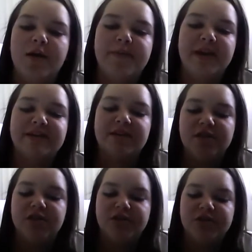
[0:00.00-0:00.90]
And
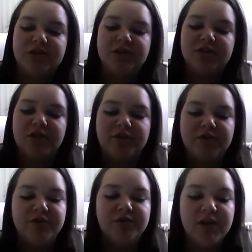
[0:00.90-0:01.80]
basically you just need to know
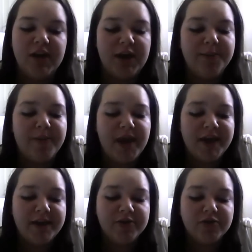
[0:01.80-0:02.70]
the student name,
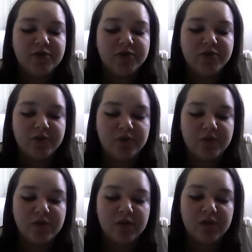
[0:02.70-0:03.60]
age,
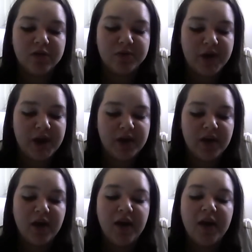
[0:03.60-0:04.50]
school, grade,
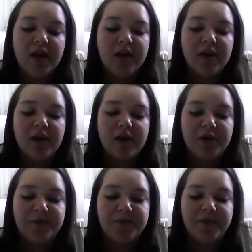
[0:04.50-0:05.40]

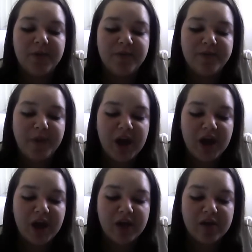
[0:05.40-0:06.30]
name of
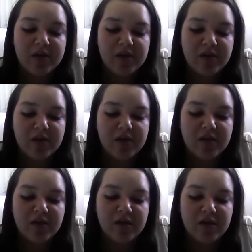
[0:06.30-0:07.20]
parent
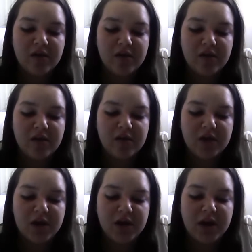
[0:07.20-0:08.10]
or
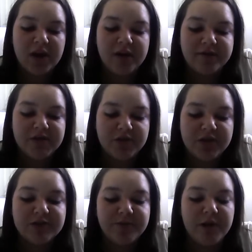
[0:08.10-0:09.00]
guardian of
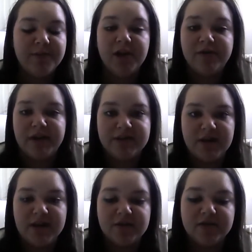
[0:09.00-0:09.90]
student's primary
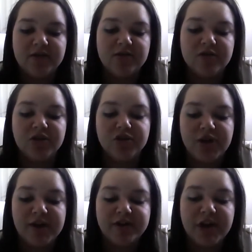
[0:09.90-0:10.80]
residence, the
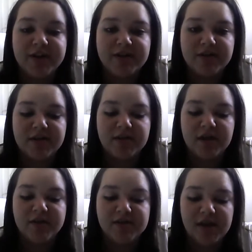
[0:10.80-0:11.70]
street address,
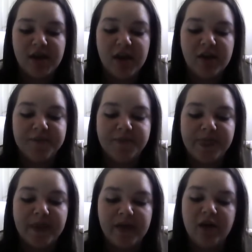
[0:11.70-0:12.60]
city,
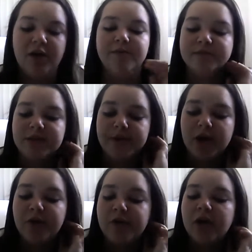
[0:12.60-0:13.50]
zip
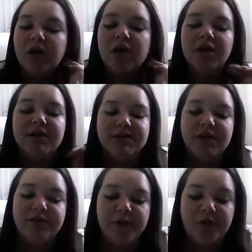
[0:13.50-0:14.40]
code,
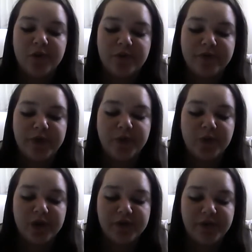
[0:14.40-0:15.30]
cell phone, home phone,
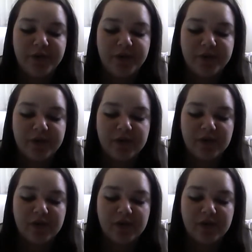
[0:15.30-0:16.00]
work phone,